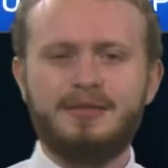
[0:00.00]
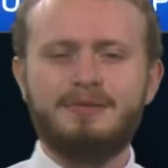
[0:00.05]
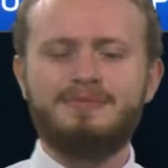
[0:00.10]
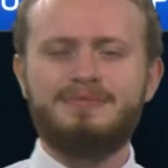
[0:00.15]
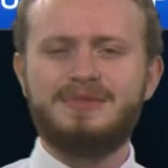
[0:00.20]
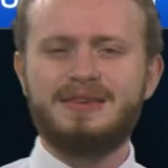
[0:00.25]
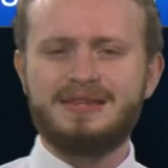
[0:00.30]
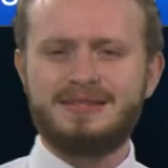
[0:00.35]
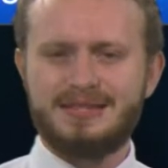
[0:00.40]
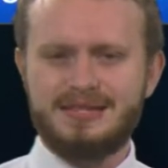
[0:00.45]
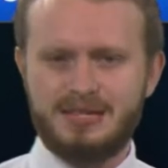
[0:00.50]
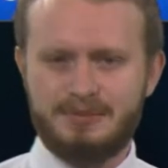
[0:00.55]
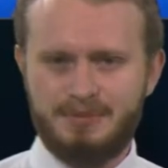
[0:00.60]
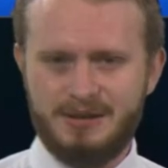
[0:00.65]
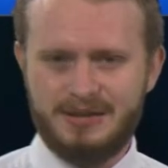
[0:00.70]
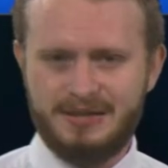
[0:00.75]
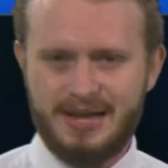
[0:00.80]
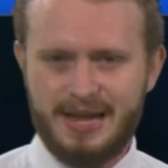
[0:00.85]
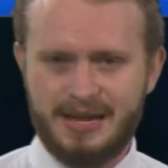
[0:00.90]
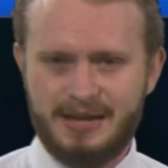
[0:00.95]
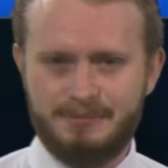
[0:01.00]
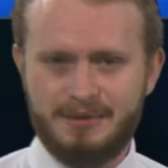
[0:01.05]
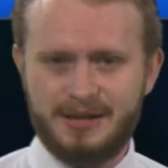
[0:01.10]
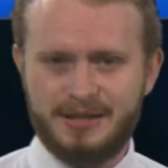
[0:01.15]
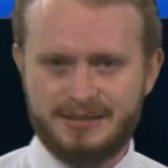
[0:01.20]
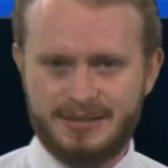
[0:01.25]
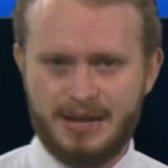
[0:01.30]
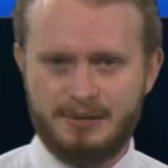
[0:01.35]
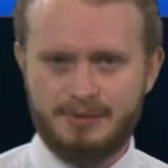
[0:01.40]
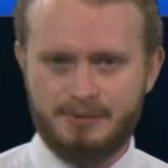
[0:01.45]
This is a bit dated by
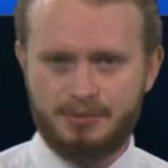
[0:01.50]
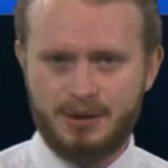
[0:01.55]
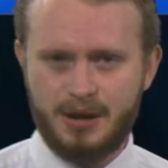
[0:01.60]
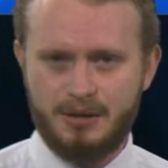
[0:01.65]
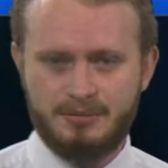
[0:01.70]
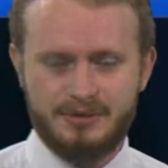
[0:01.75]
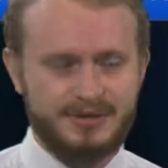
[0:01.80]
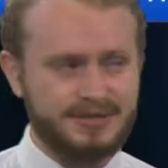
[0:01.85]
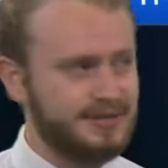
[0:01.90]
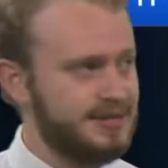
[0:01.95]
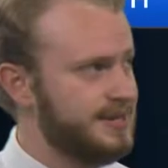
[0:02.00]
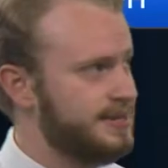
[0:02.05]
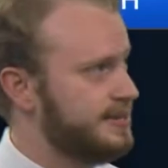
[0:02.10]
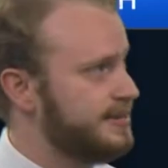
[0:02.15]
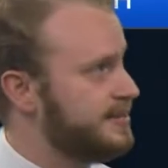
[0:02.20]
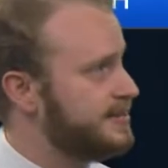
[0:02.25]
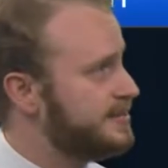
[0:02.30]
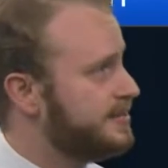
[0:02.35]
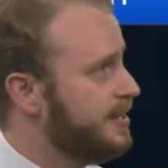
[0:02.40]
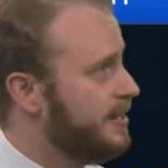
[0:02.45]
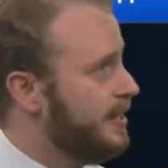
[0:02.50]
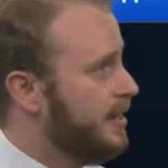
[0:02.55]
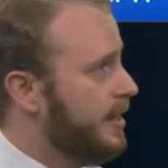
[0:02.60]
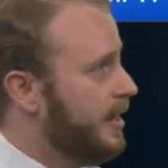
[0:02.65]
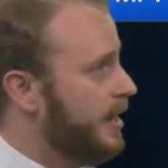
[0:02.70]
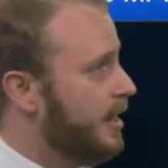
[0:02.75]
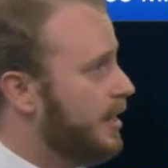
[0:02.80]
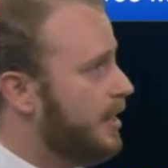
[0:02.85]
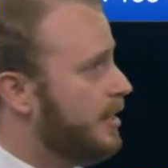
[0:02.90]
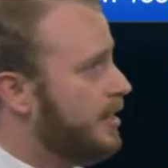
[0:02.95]
the time you probably see this.
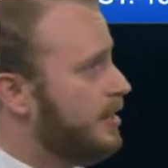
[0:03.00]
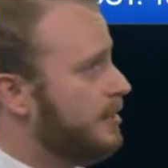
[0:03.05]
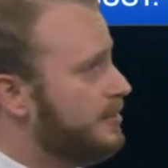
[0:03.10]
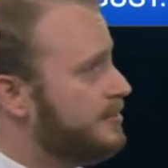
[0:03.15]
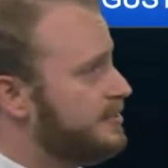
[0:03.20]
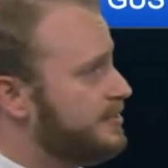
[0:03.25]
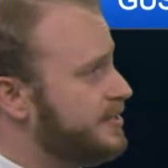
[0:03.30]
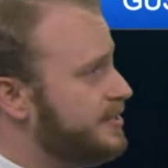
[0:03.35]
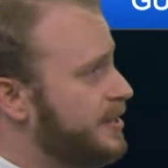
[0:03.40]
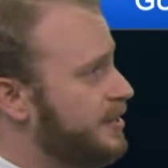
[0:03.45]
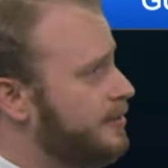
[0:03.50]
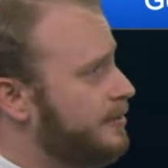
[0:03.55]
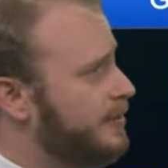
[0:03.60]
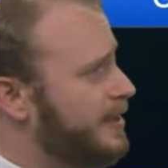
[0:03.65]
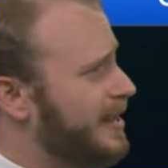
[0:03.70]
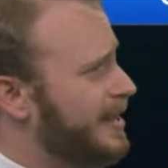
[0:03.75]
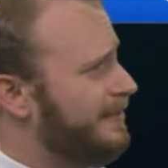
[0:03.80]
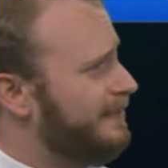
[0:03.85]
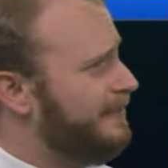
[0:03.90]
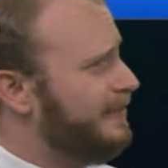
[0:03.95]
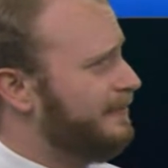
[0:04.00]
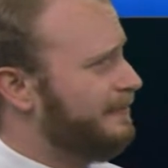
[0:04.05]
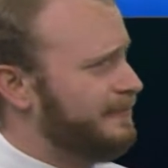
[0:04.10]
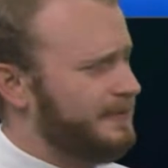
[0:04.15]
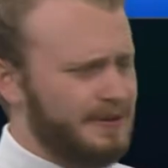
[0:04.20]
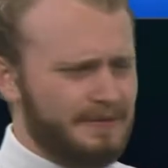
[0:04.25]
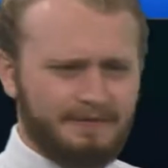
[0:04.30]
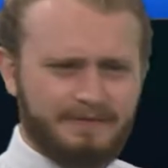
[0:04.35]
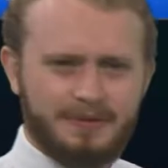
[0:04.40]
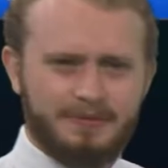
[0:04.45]
So now,
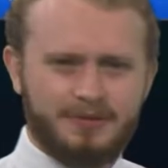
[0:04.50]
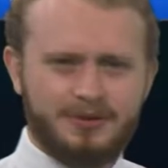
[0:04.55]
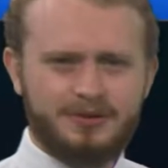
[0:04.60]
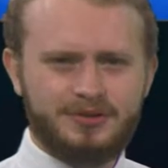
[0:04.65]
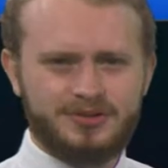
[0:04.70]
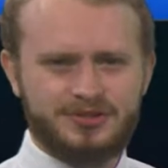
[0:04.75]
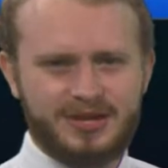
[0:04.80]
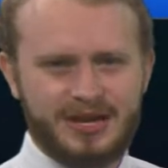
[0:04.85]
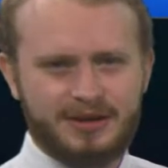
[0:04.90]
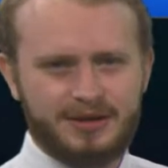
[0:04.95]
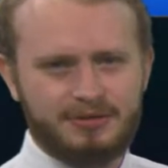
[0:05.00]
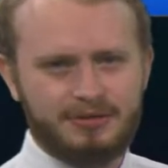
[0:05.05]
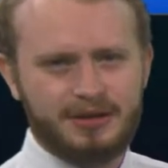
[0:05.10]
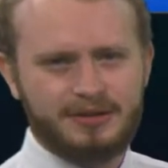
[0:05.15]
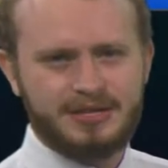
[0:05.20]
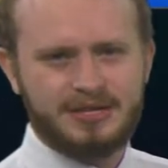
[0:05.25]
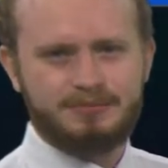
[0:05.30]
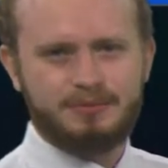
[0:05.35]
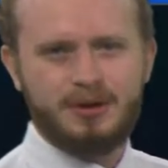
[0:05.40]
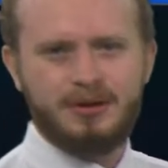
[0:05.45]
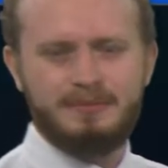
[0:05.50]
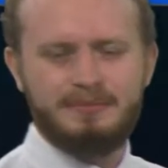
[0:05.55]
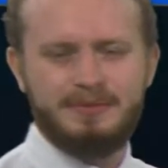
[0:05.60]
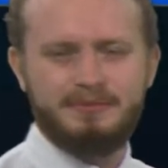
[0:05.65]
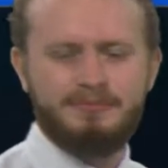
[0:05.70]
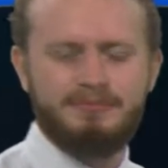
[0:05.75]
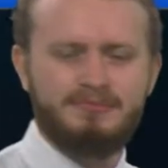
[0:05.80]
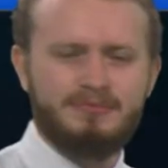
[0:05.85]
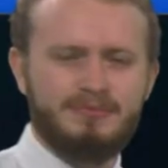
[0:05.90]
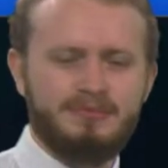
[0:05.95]
if I understand correct, this has probably
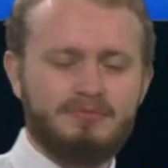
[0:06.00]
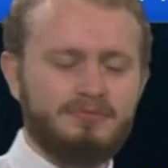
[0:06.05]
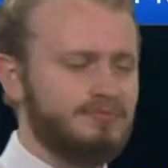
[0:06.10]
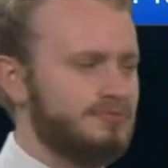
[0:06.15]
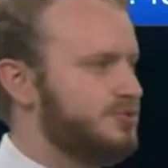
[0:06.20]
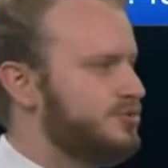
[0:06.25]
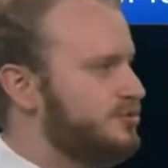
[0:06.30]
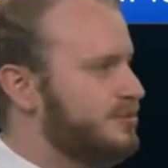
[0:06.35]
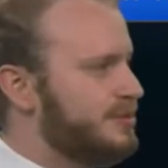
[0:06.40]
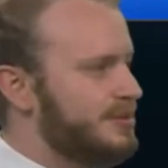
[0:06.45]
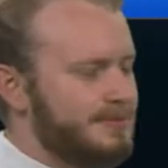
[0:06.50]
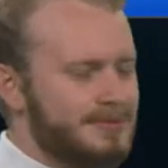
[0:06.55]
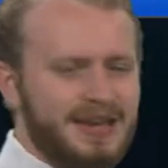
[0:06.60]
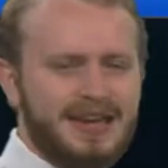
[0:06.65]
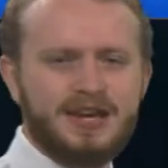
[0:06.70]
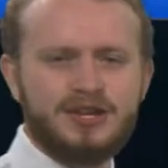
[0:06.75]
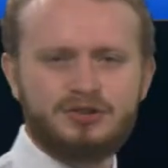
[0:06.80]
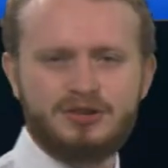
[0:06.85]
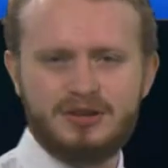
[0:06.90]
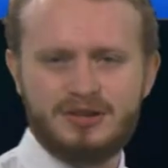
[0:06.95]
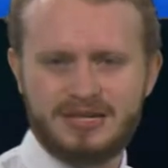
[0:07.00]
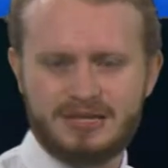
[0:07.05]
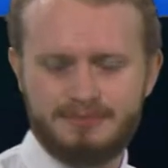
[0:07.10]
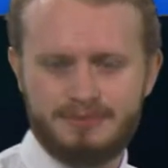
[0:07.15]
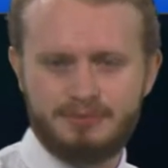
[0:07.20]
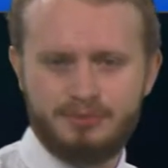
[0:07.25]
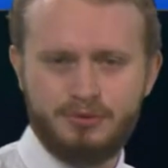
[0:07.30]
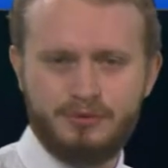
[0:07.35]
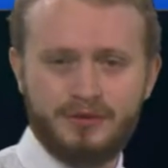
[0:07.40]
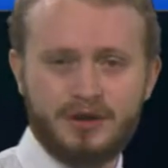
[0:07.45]
been the history of this has
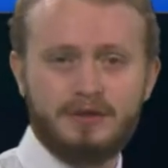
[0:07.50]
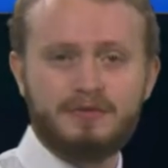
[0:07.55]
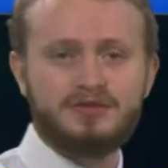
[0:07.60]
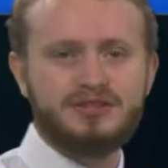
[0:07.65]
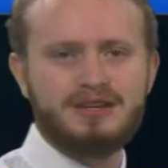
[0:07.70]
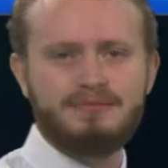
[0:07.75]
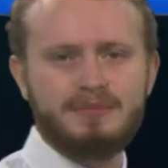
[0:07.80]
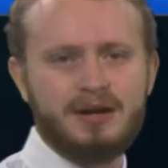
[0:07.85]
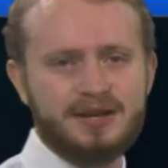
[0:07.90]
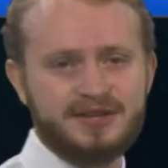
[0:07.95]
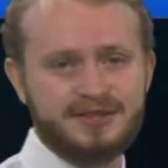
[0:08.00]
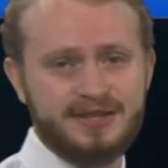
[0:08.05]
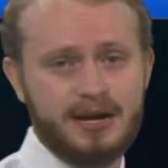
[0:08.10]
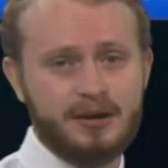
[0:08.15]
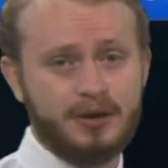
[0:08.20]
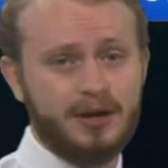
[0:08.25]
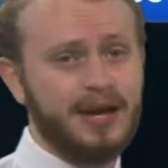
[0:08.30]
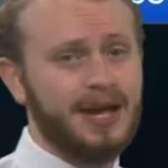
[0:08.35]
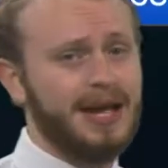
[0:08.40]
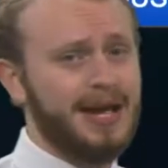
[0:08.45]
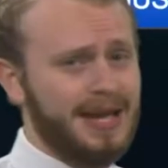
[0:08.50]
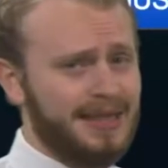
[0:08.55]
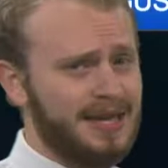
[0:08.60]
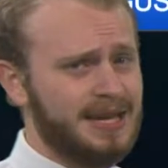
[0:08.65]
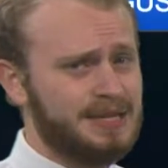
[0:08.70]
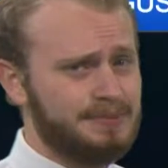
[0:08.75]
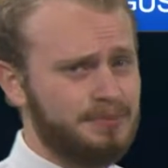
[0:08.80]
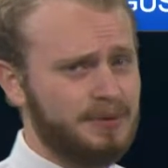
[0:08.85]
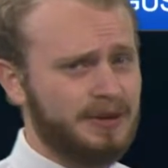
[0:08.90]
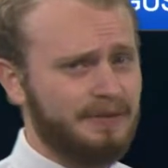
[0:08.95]
been moving over 10 miles an hour.
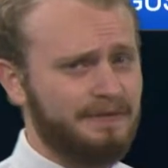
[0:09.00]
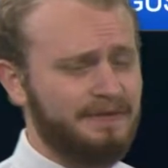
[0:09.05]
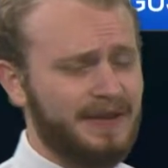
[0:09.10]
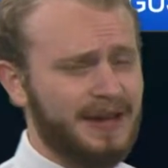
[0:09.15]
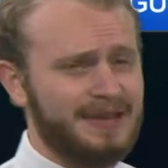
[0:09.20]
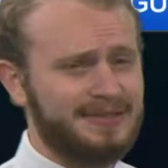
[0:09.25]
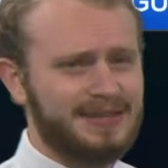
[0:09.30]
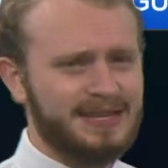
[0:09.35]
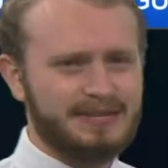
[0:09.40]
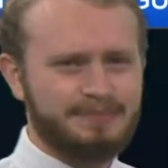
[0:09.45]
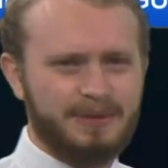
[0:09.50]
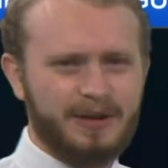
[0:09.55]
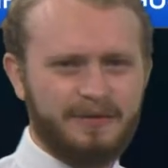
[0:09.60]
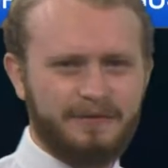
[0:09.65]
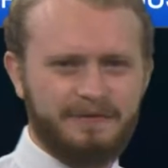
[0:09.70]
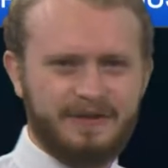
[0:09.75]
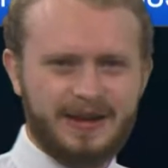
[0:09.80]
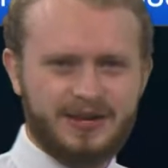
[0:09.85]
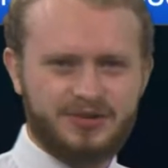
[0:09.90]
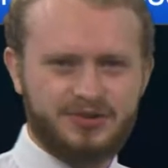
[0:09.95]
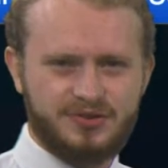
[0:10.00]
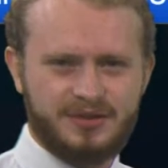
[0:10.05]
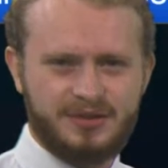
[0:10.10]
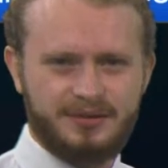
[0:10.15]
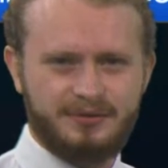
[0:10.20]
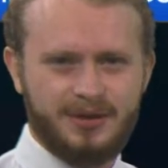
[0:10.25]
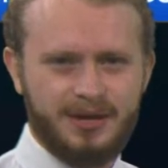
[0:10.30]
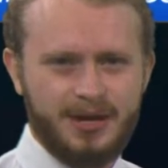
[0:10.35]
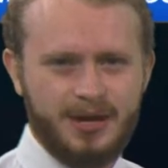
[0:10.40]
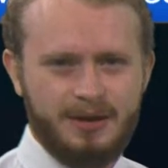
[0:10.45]
That's pretty fast. That's about faster
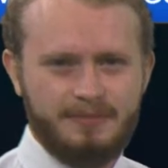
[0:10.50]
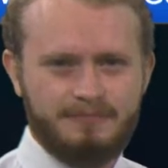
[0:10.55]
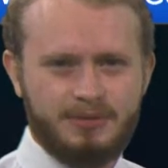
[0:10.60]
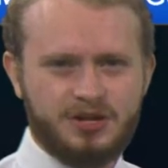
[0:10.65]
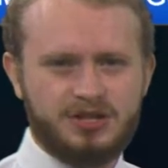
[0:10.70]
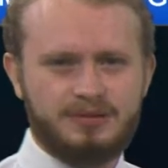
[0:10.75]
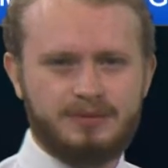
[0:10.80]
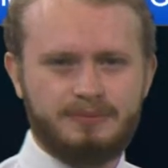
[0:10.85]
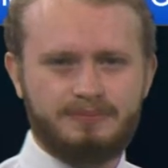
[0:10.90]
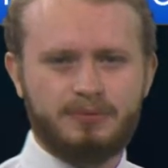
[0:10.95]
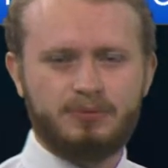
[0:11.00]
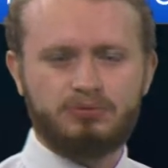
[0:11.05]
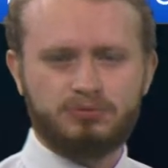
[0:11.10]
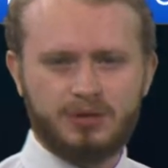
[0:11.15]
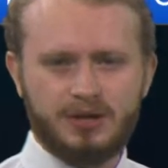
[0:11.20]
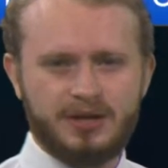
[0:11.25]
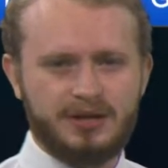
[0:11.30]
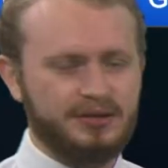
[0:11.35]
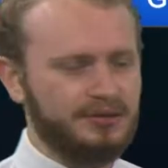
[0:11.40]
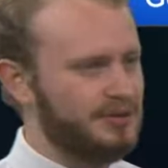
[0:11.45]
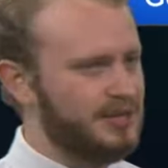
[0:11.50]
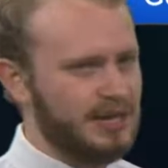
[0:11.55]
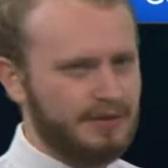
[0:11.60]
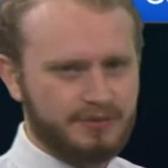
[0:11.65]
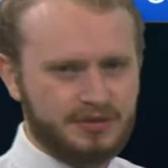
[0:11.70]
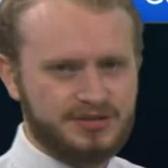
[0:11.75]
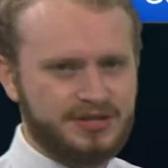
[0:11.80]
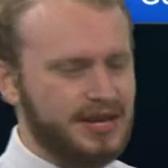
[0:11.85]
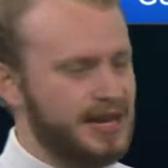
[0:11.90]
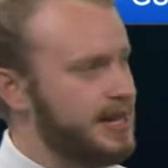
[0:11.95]
than most people run, give
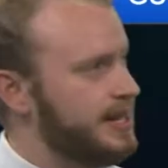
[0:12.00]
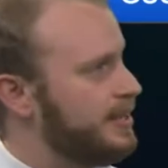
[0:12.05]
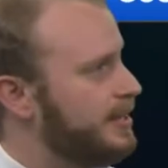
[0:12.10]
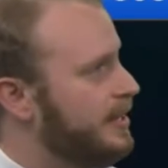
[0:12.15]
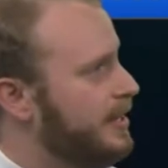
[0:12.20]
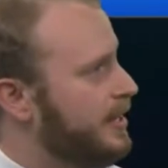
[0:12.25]
or take.